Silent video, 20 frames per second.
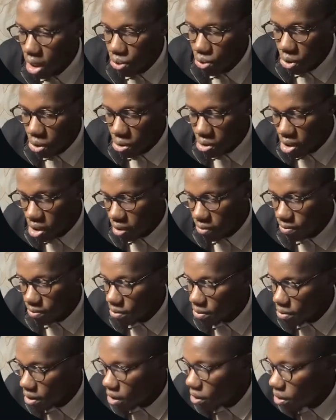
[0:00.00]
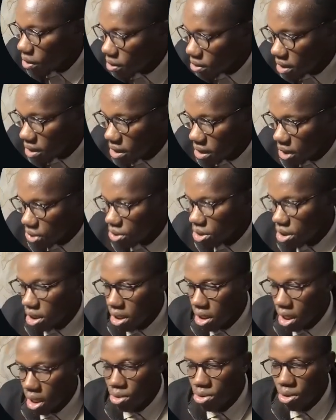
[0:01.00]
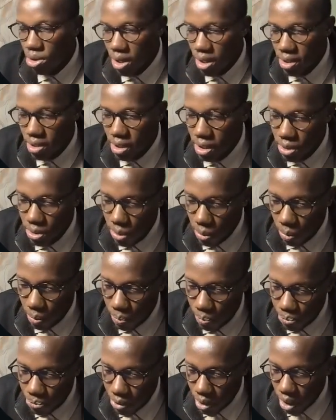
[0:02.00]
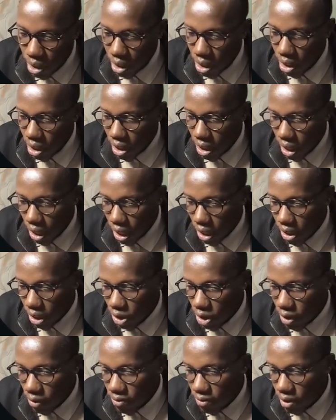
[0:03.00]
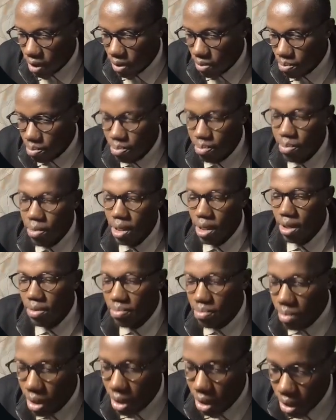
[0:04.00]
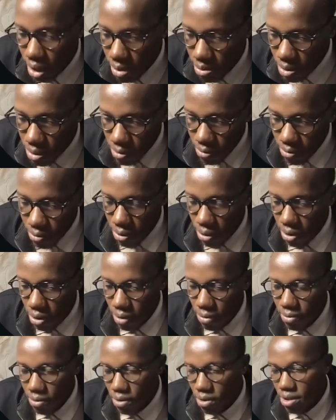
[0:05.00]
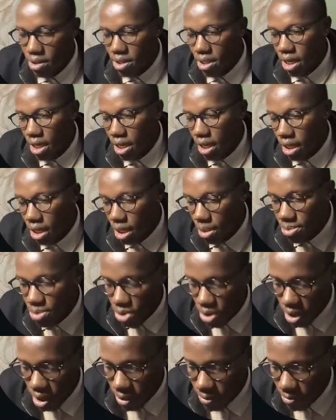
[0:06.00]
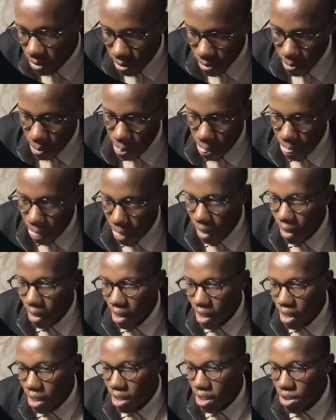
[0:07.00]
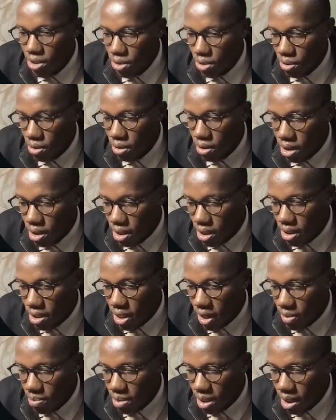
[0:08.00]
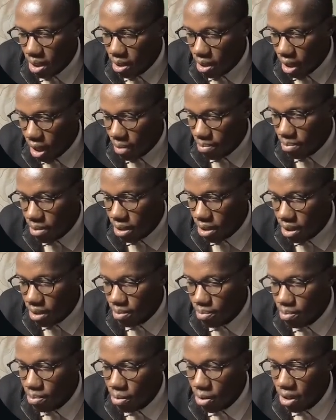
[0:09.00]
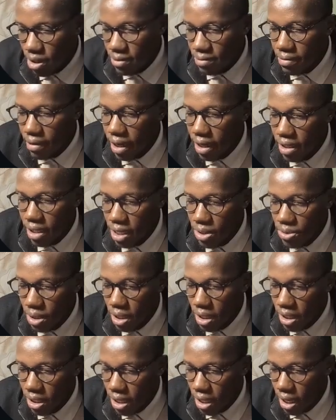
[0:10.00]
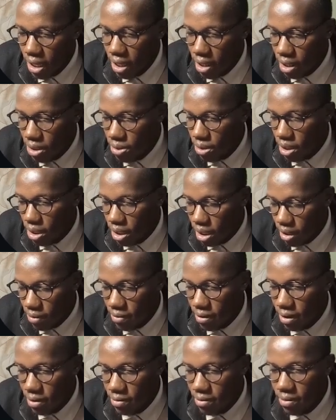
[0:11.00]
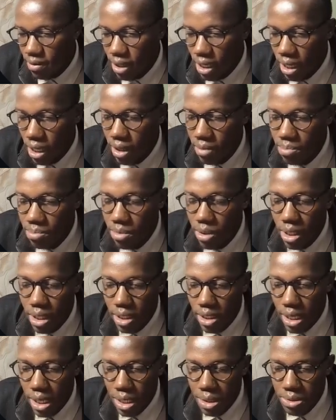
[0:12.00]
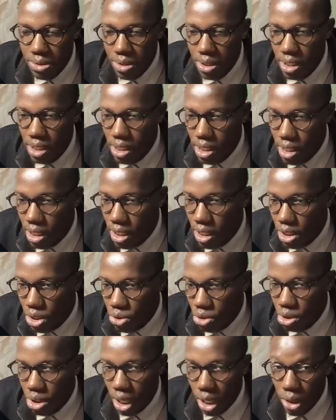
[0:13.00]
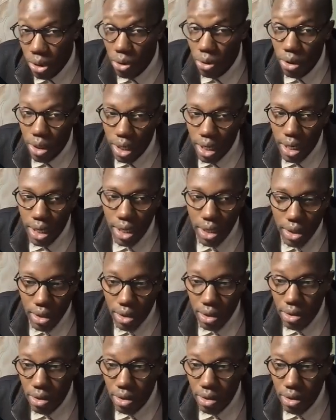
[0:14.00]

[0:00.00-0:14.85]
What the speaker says: that you're using for authentication and authorization, and then you have libbcrypt for, of course, cryptography. So all these have been a bit modified. That's why they are actually in a different directory. So they are no longer